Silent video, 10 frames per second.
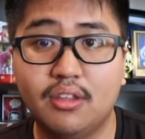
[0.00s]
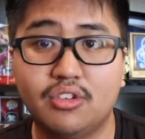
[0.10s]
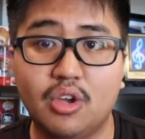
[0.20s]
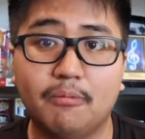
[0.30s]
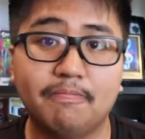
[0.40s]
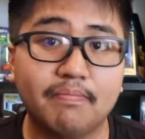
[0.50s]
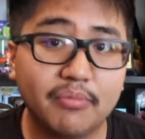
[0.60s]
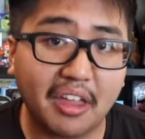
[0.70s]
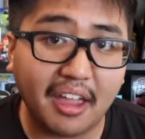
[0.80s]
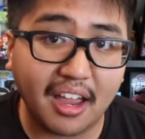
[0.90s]
So
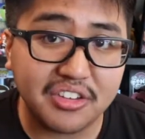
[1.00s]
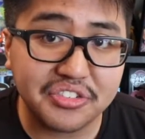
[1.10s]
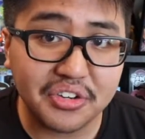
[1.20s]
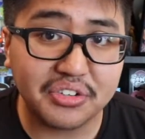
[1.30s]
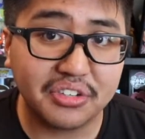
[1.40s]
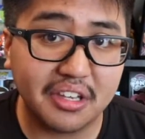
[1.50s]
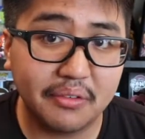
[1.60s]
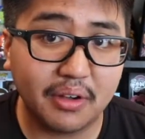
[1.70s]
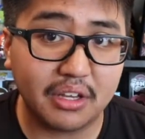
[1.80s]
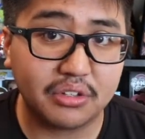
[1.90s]
I seriously
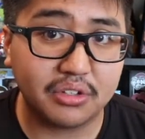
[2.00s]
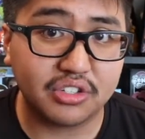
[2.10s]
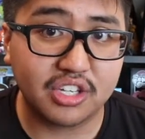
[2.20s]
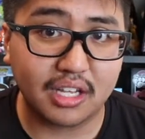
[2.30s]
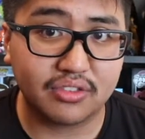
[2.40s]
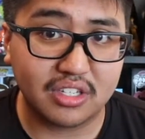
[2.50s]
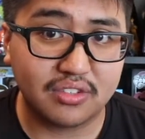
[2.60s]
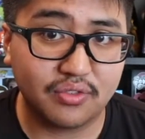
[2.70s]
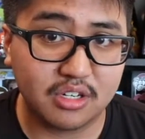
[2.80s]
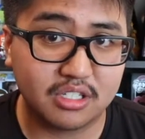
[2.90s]
advise you to check this
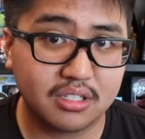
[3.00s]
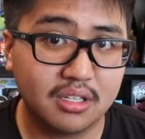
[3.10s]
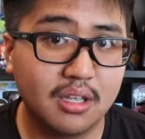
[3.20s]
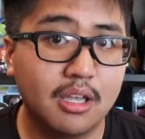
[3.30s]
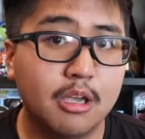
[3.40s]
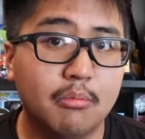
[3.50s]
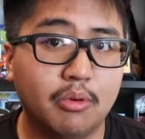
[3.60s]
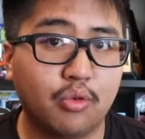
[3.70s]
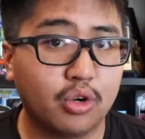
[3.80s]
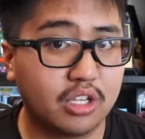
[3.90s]
first
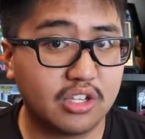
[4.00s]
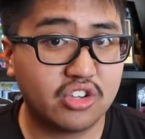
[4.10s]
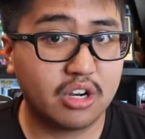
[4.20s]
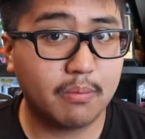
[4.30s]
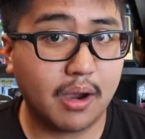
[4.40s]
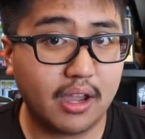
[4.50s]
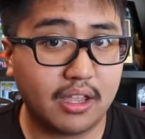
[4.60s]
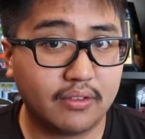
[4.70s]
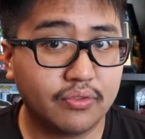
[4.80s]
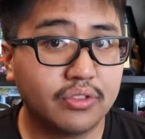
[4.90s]
before you consider
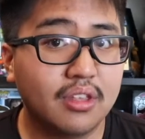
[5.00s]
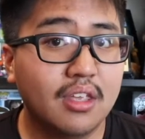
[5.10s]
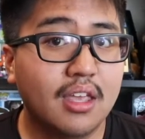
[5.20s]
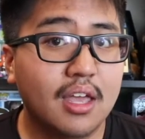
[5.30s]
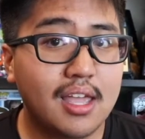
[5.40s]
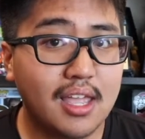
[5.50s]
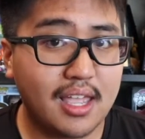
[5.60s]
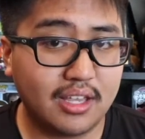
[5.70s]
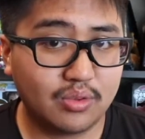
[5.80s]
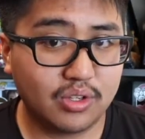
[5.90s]
buying
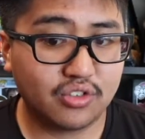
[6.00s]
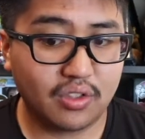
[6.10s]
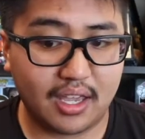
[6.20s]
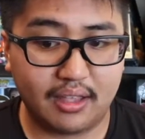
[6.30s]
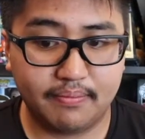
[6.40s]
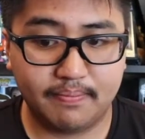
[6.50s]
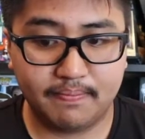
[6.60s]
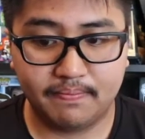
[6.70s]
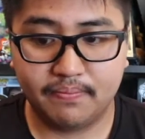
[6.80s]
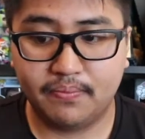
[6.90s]
a Switch Lite.
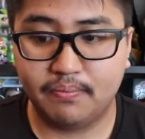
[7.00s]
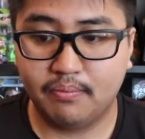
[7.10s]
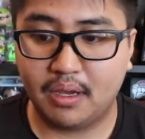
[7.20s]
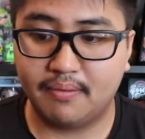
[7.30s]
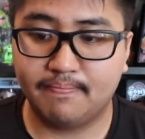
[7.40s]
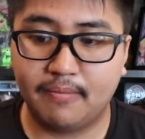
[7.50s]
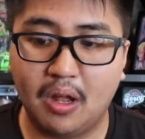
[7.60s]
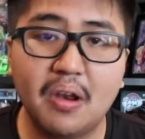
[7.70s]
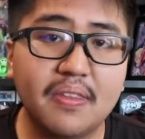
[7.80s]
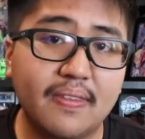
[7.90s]
But
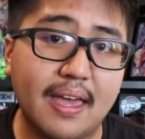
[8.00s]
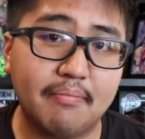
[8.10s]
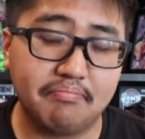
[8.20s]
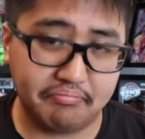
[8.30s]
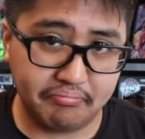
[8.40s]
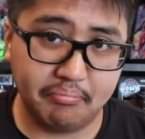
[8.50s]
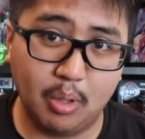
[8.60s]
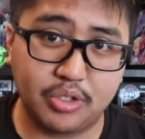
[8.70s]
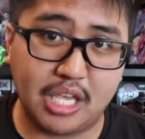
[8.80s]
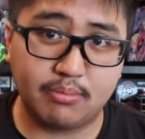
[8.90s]
other than that,
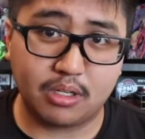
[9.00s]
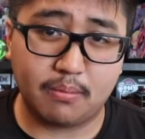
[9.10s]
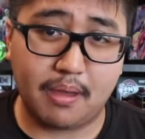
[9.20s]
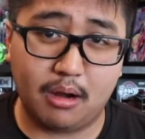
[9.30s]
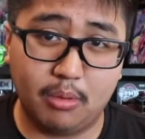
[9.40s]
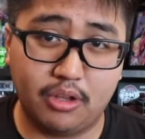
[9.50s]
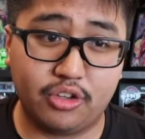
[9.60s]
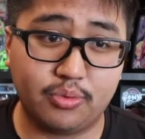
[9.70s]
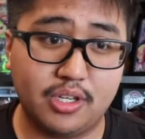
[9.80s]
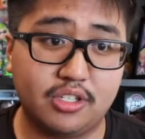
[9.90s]
most games are compatible on the
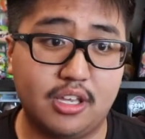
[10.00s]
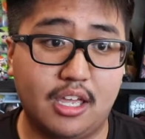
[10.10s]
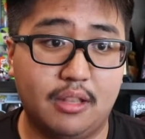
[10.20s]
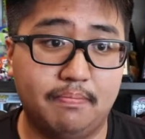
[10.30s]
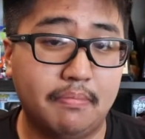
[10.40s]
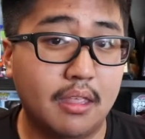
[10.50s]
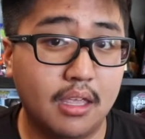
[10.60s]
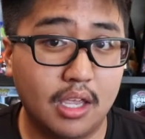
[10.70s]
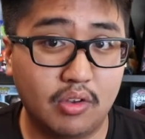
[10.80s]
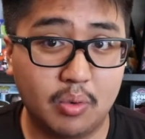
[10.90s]
Switch, and
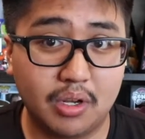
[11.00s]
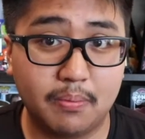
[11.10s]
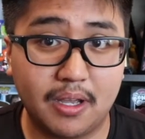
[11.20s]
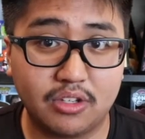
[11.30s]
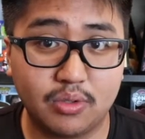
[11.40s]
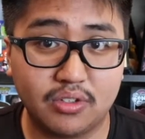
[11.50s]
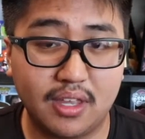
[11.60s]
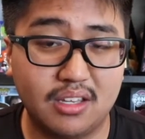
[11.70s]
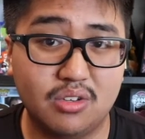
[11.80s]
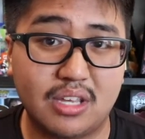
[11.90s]
if you want to buy a Switch
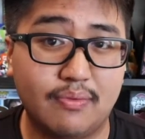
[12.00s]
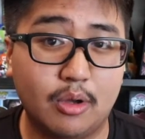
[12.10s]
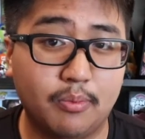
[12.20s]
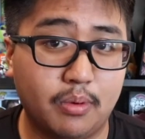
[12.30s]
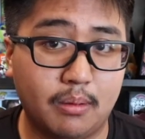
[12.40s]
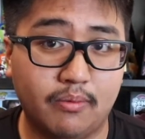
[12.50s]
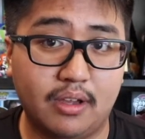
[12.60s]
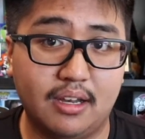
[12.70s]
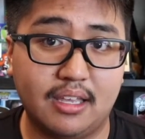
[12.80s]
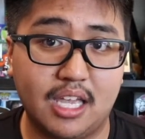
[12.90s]
Lite, you should have no problem
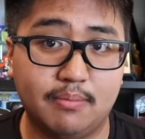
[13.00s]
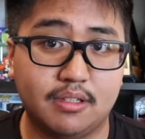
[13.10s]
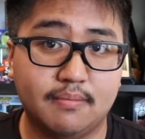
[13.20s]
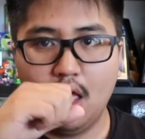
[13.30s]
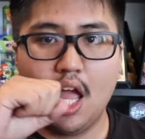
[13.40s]
finding games.